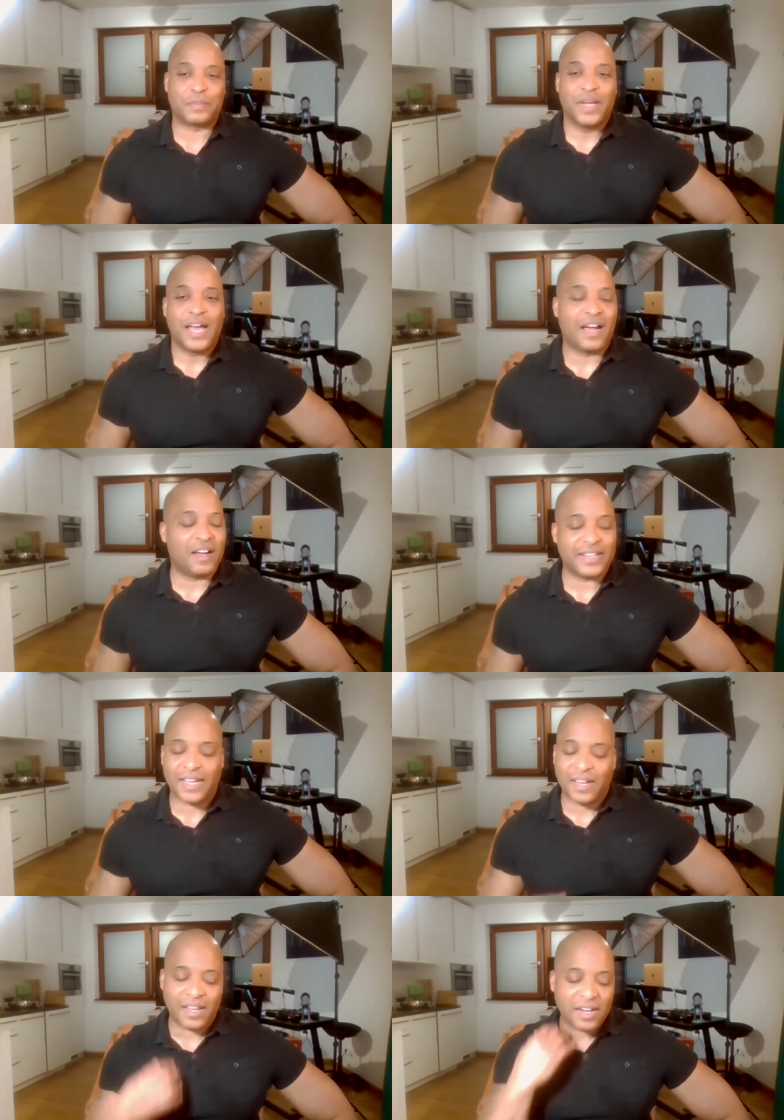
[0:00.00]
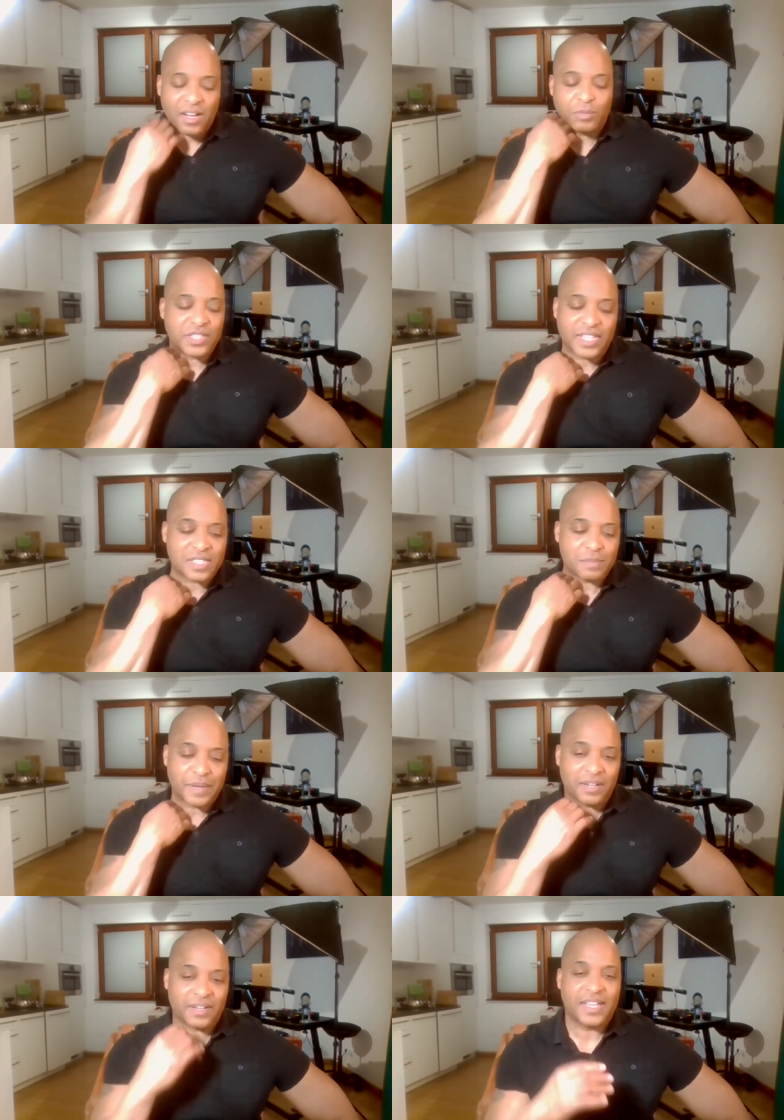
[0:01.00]
uh, and, I, I, hope she gets
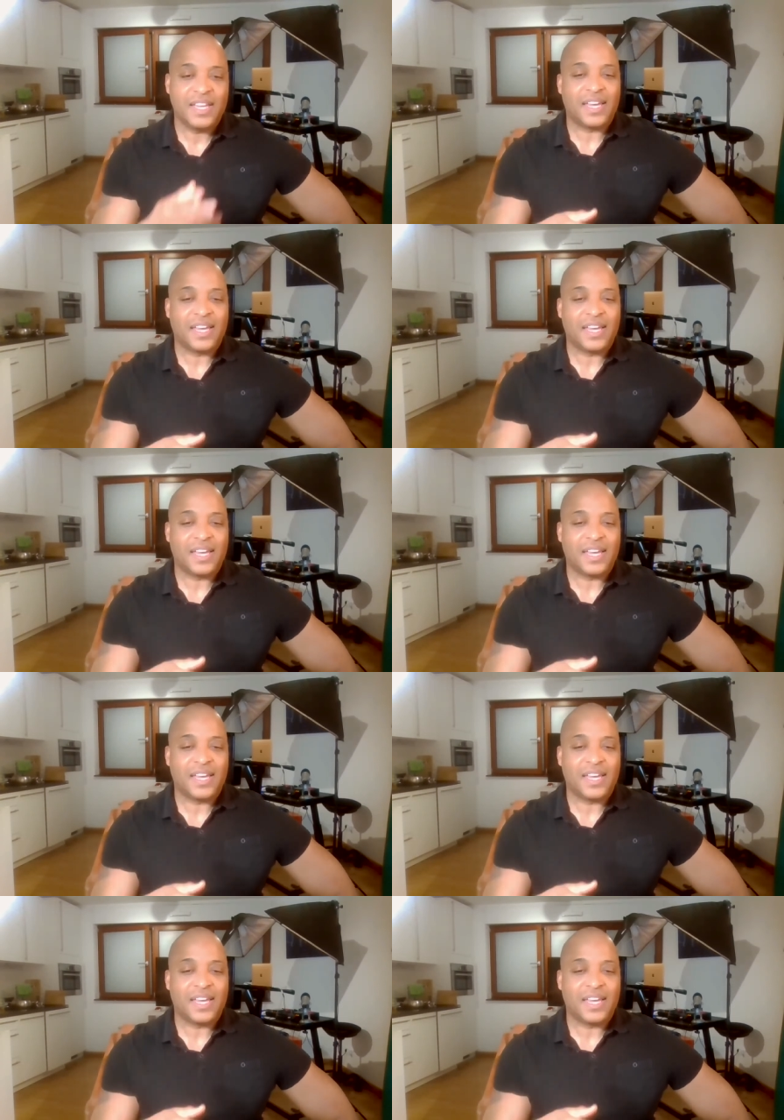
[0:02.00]
better.